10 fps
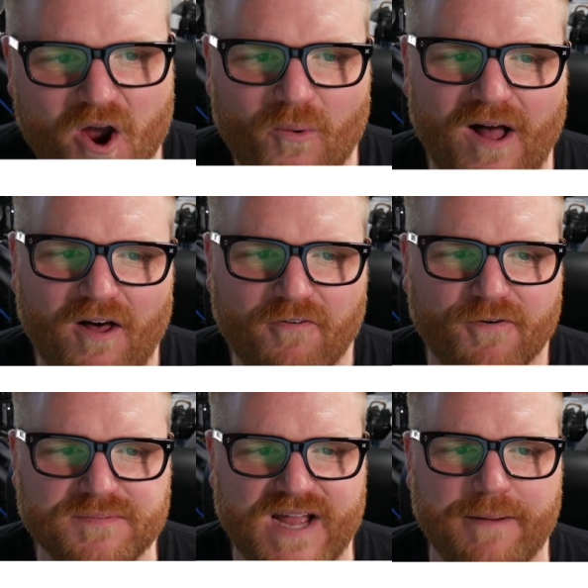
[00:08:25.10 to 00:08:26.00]
well,
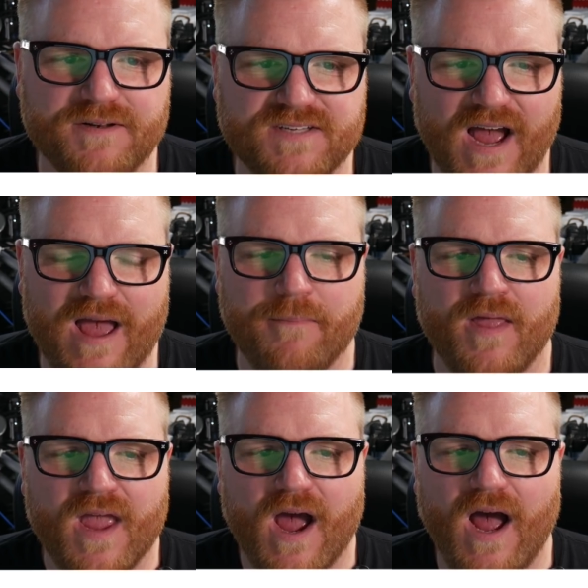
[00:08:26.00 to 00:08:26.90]
from time to time,
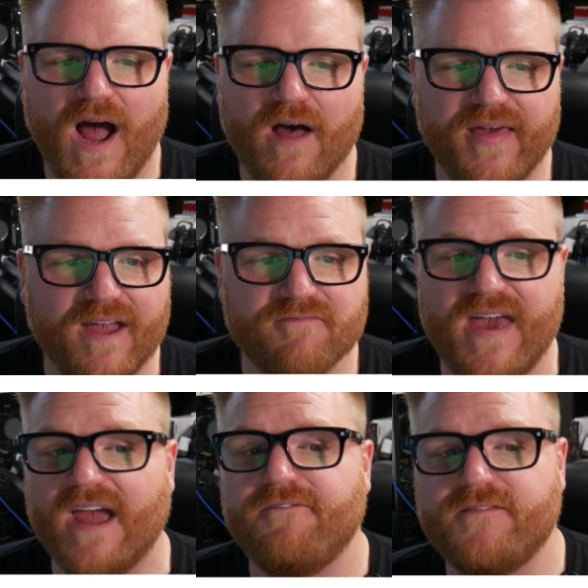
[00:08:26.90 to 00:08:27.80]
uh, they get
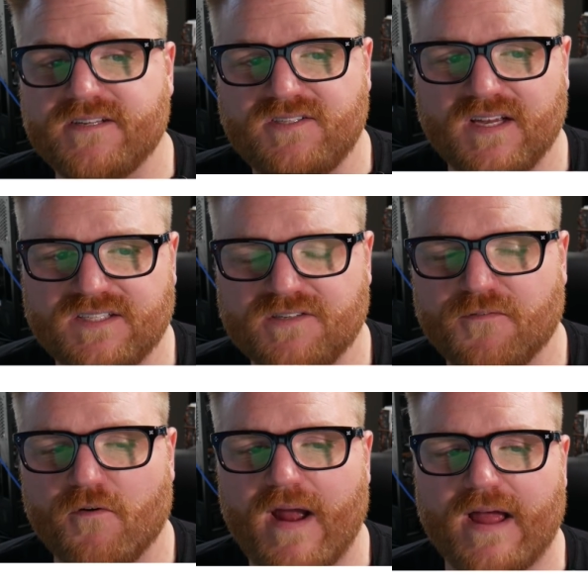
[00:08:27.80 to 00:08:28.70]
Vega 56s
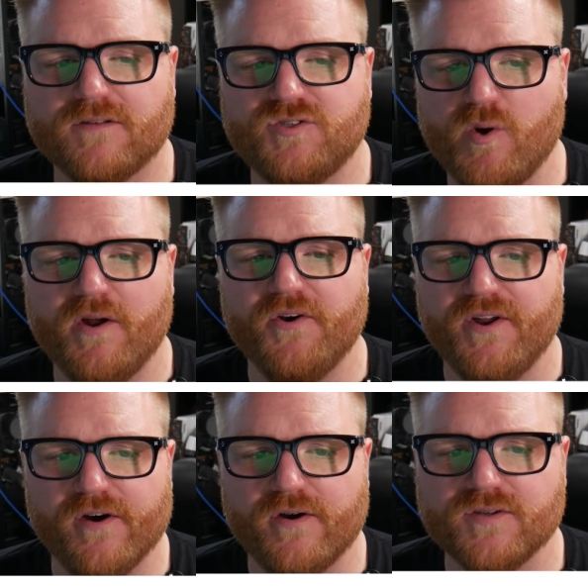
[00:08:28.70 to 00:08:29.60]
for around 200
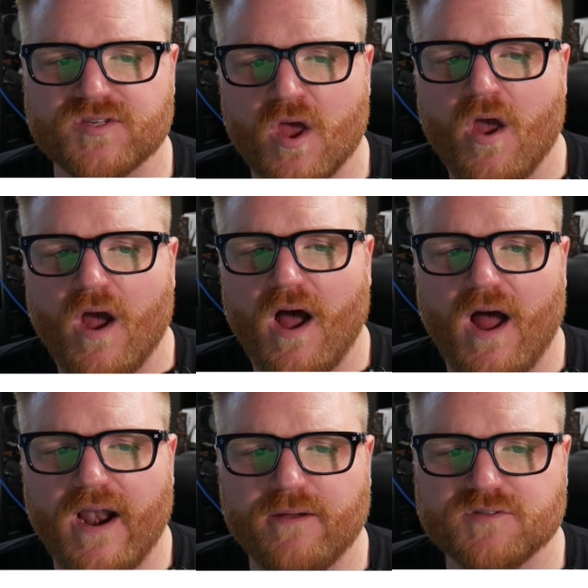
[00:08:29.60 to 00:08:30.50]
euros,
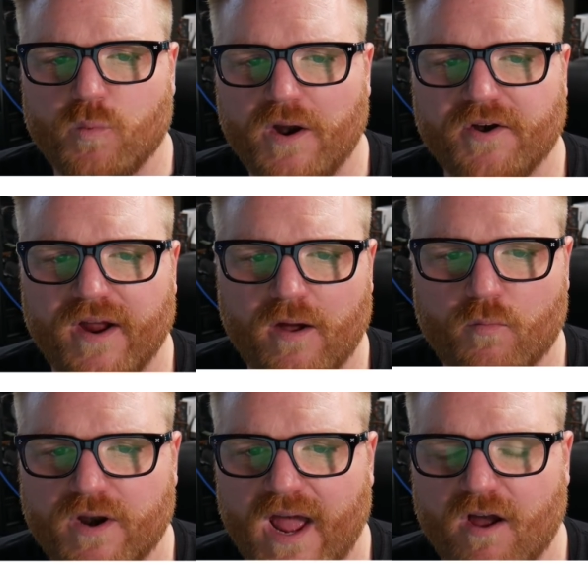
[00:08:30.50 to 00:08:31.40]
uh, and he was wondering,
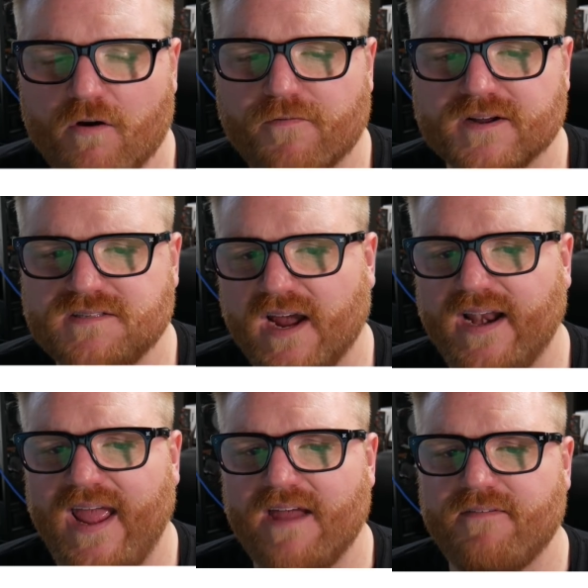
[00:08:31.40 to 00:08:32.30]
would I go for a
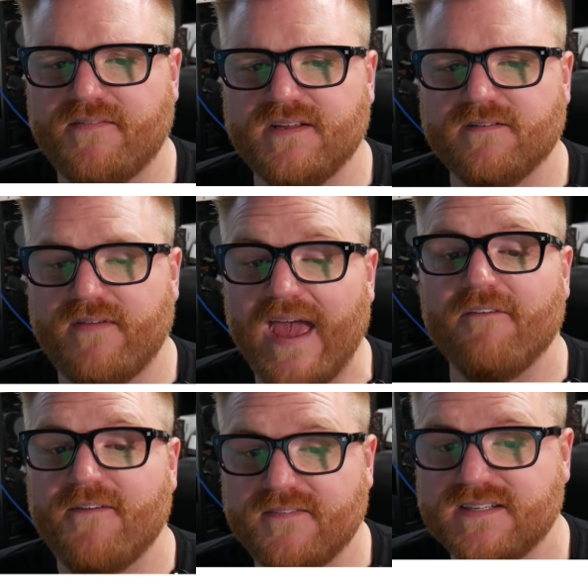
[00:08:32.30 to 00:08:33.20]
secondhand 50, Vega
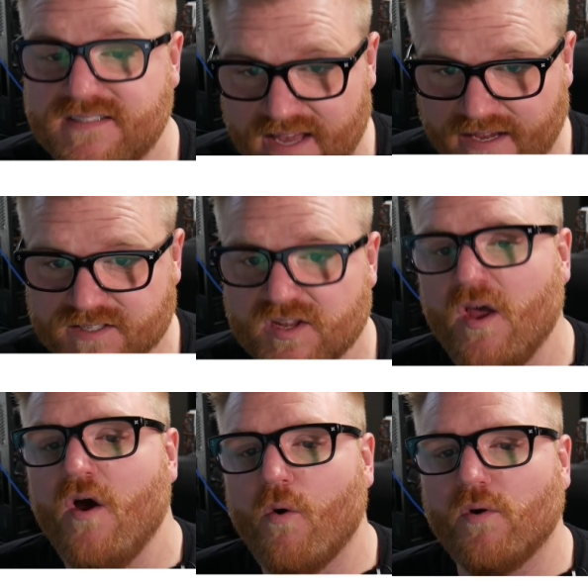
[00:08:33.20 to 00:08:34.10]
56
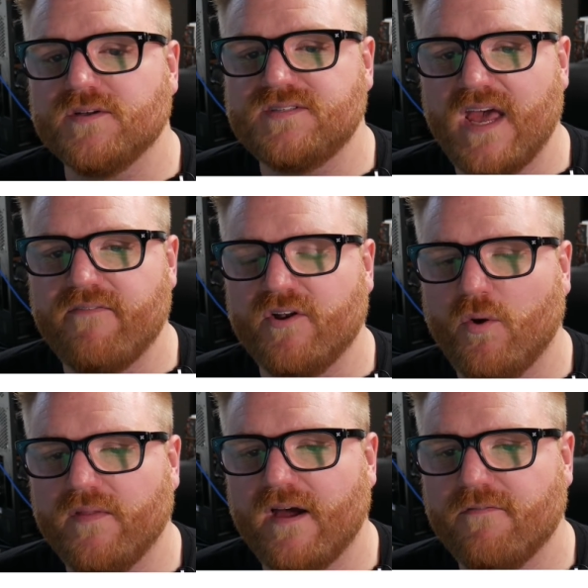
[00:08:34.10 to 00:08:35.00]
or save and
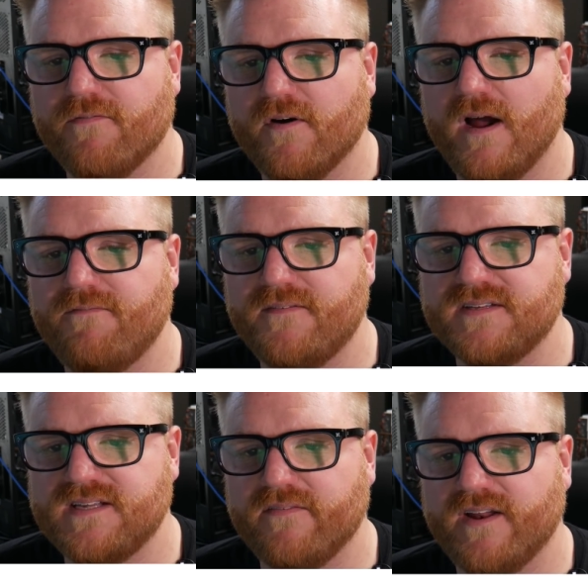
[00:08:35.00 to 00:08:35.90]
hold out for a
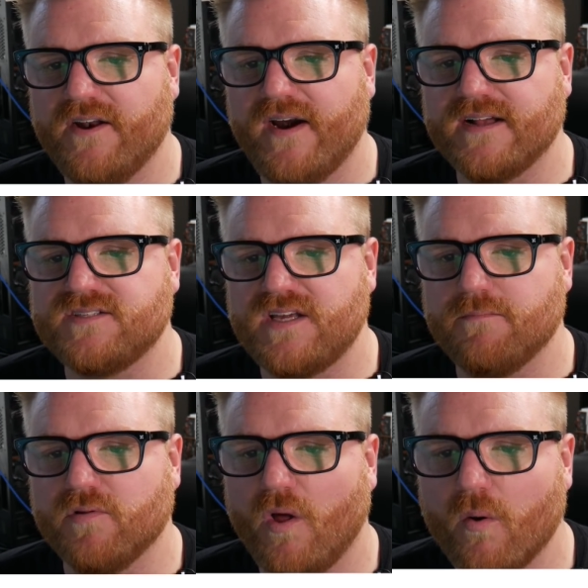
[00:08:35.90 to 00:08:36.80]
5700
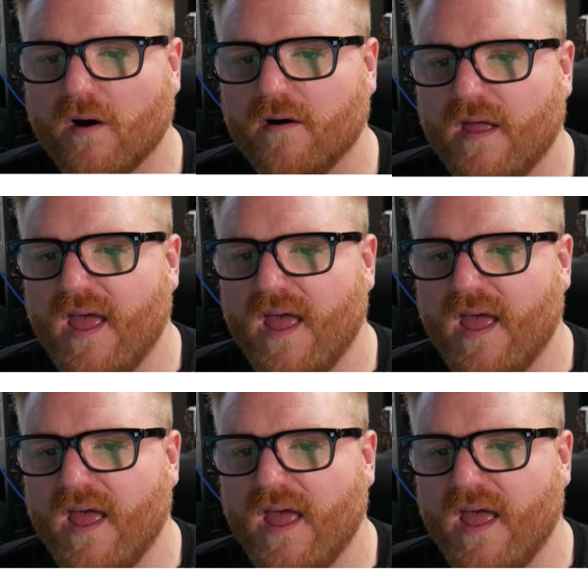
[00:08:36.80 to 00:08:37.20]
XT blower